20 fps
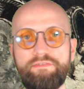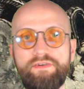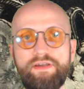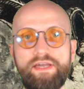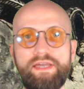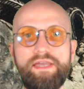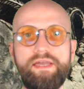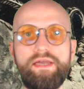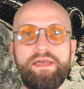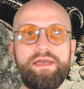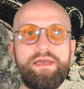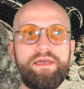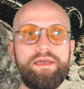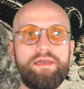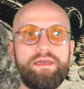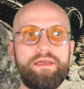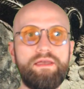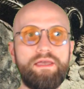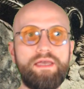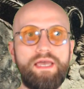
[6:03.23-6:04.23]
Fey,
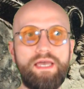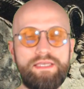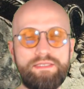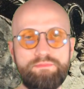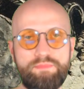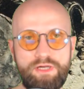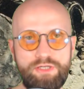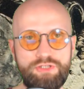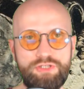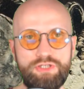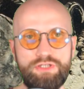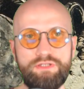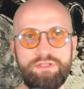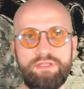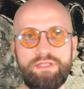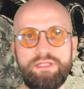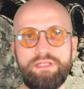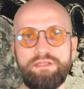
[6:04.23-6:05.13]
as mentioned,